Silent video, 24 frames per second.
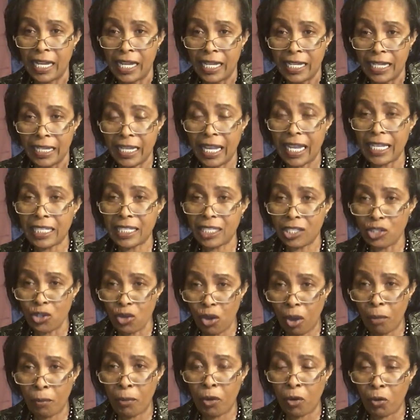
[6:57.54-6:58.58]
there is
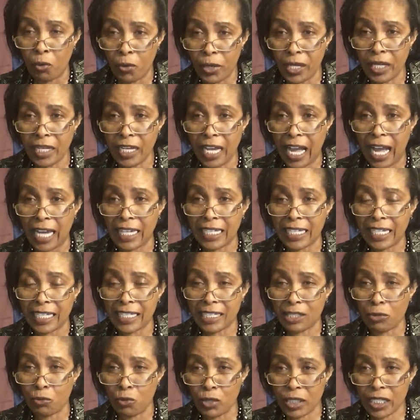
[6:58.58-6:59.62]
normal wind, and there
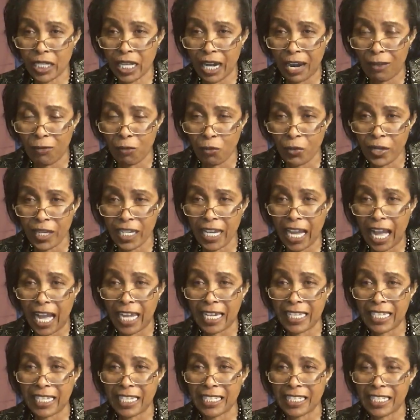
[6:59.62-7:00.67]
is witchcraft wind,
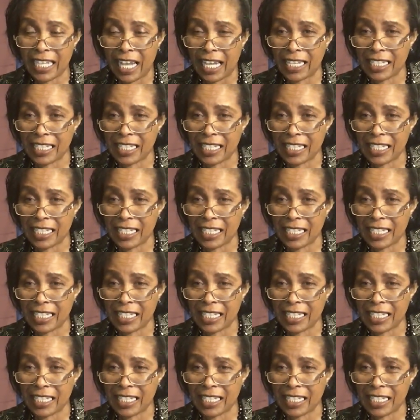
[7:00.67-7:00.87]
and there is a